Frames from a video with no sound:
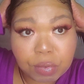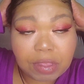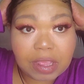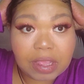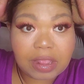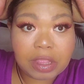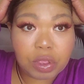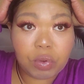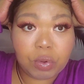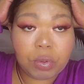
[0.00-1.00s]
6 in
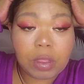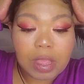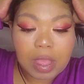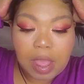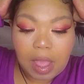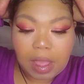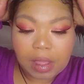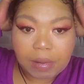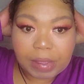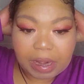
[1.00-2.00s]
total.
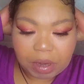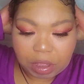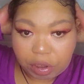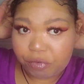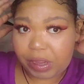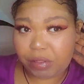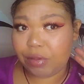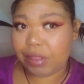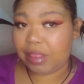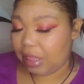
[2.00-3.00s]
And I'm gonna turn around so you
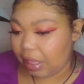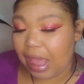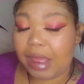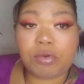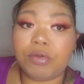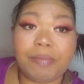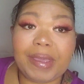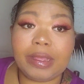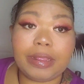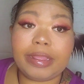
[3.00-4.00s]
can see. I don't know what the
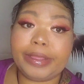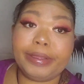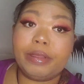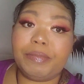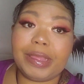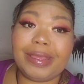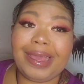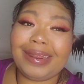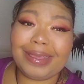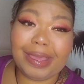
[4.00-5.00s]
back looks like, y'all, but I
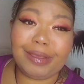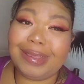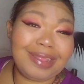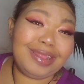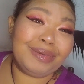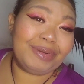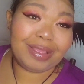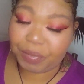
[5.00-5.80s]
didn't care because it's going under the